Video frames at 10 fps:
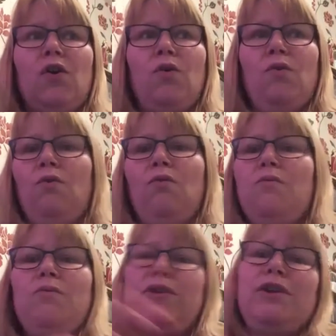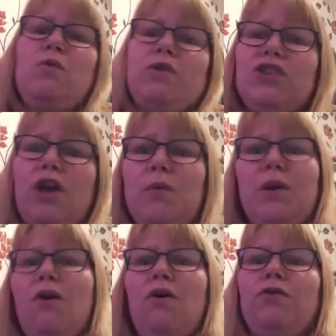or what's going
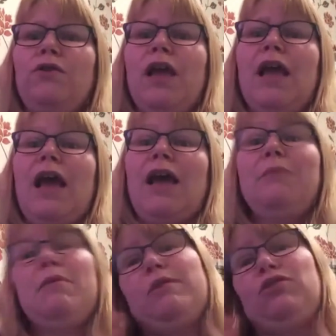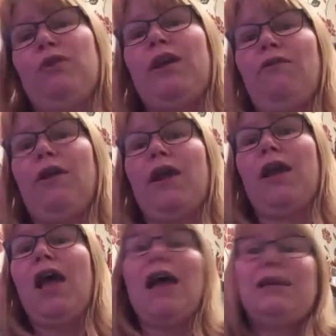on, and it may be triggering,
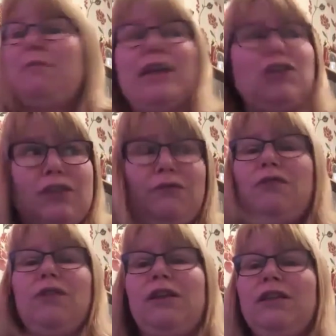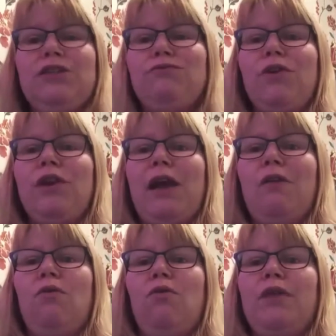and they may just feel they need to run
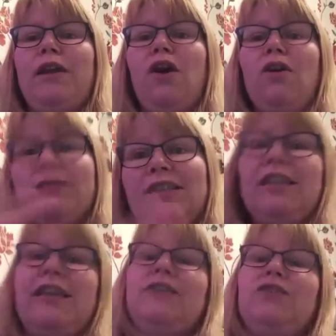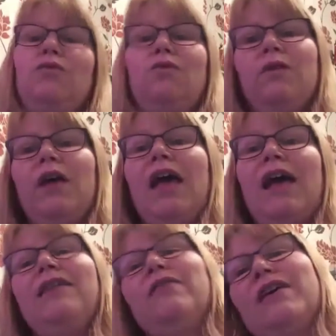out, or they can't sit,
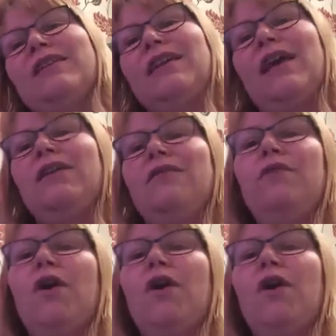and that's again of